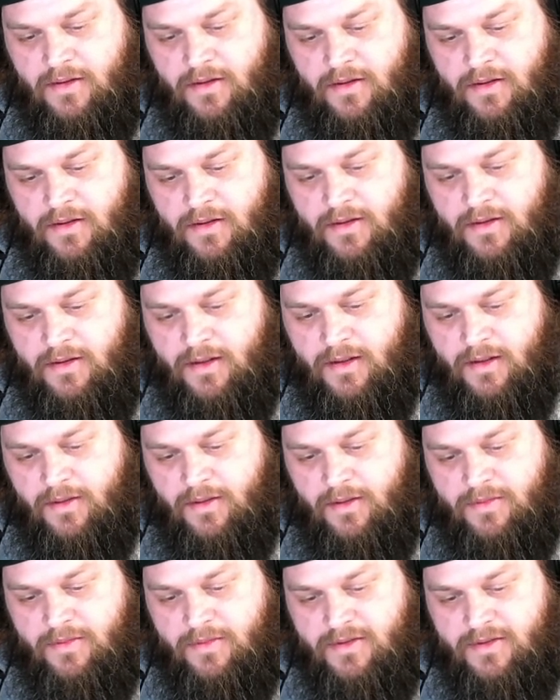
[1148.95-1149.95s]
times
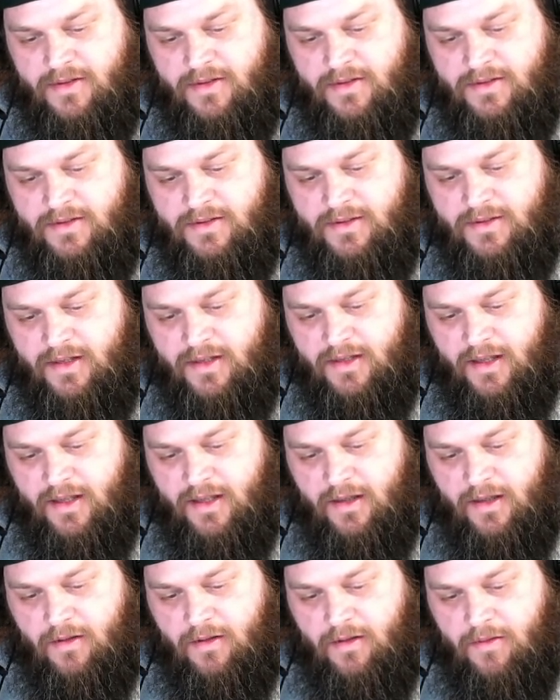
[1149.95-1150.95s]
Cl
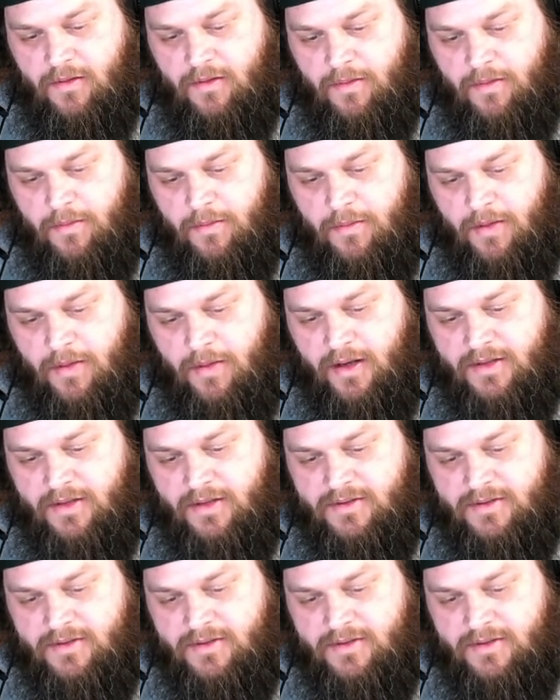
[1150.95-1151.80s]
minus.